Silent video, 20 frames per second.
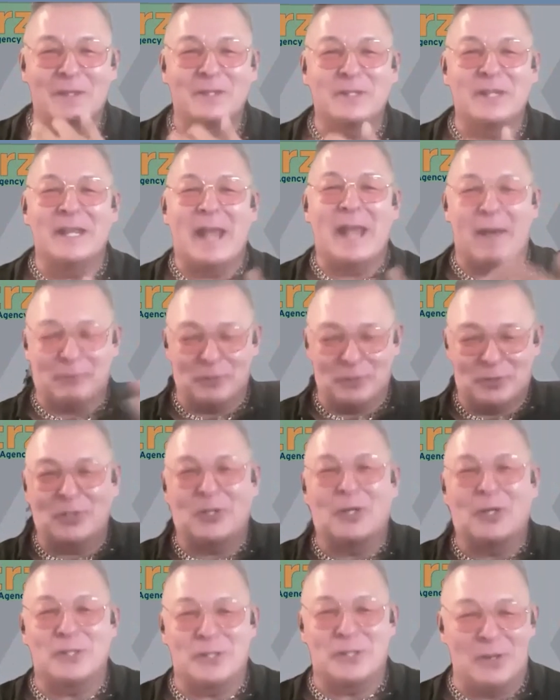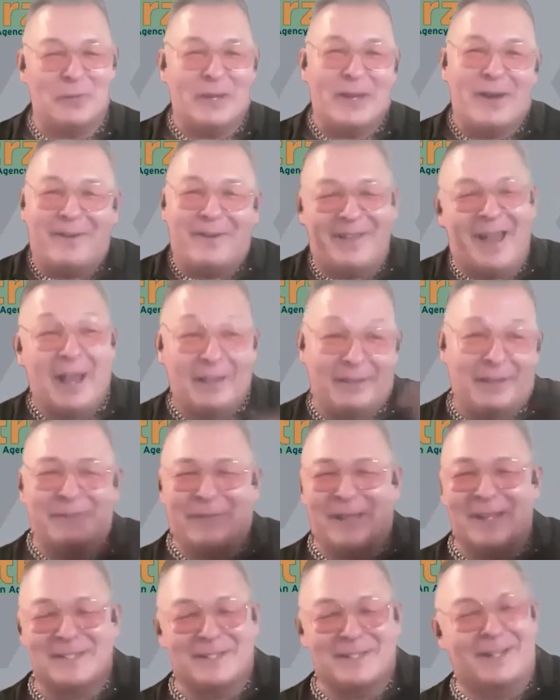think after church. I love
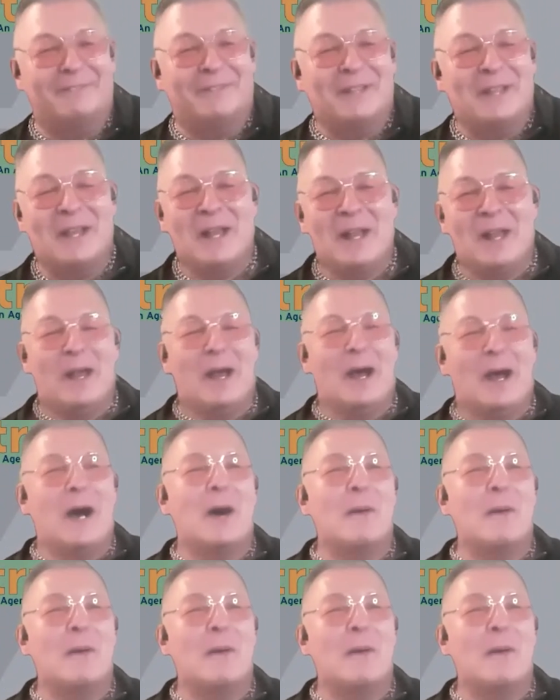that stuff. But